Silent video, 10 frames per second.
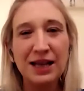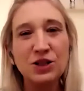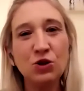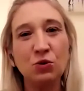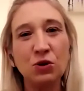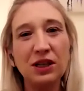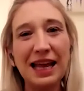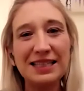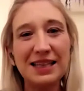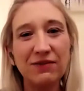So
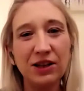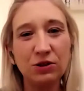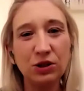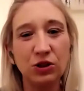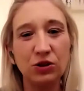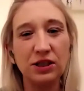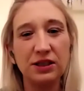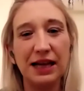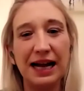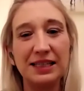let's have a little look
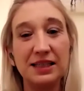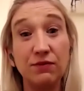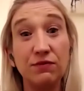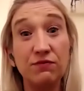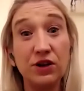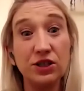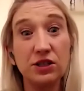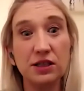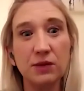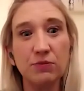at the
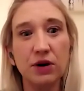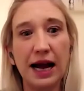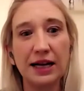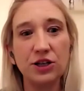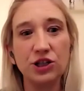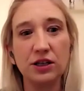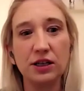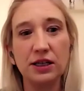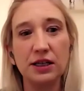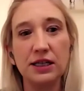first deliberate
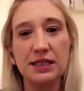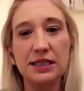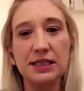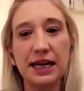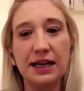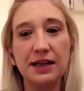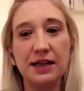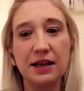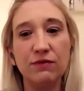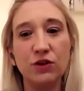action to take
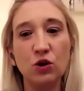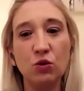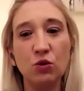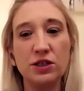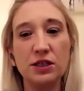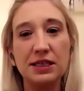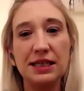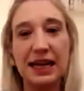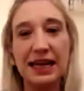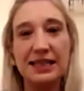if you want
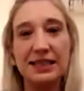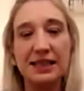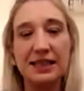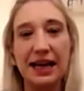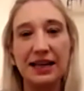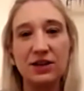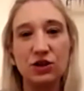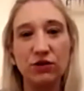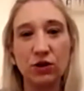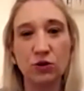to ace that
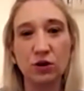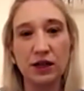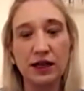interview.